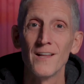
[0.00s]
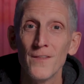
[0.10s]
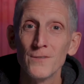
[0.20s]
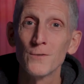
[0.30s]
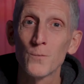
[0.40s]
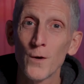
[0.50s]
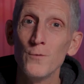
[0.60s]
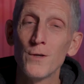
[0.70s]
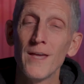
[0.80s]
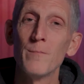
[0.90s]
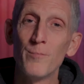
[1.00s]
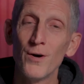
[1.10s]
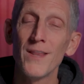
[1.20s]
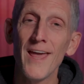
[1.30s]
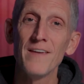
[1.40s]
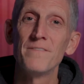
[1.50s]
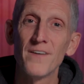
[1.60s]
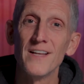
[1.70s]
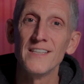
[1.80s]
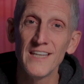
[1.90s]
This is where you can put a
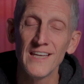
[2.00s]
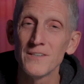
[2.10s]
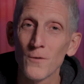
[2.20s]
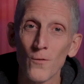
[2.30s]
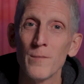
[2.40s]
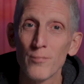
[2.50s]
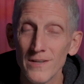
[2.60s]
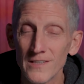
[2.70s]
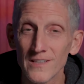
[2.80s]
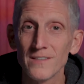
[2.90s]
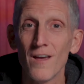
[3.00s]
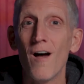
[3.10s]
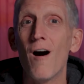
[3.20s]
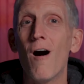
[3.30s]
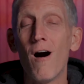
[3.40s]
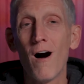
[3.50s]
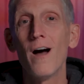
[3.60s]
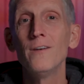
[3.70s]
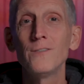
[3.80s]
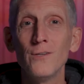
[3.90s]
fun tint or a preset
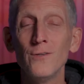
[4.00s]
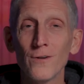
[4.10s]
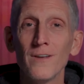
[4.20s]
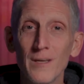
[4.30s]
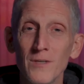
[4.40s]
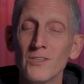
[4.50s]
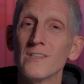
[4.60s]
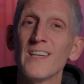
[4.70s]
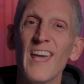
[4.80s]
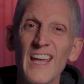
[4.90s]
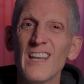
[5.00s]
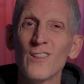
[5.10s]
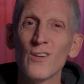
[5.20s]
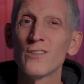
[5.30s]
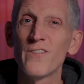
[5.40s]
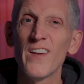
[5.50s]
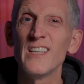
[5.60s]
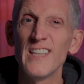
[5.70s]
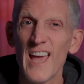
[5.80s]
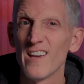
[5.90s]
onto your images and it looks
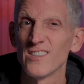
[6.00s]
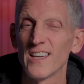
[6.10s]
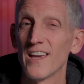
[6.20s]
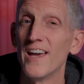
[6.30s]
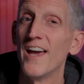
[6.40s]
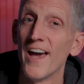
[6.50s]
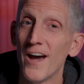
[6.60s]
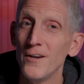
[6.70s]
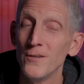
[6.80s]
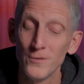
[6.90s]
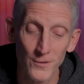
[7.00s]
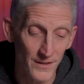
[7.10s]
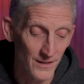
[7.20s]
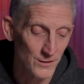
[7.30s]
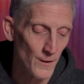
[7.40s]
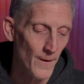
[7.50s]
fantastic. How do you do this?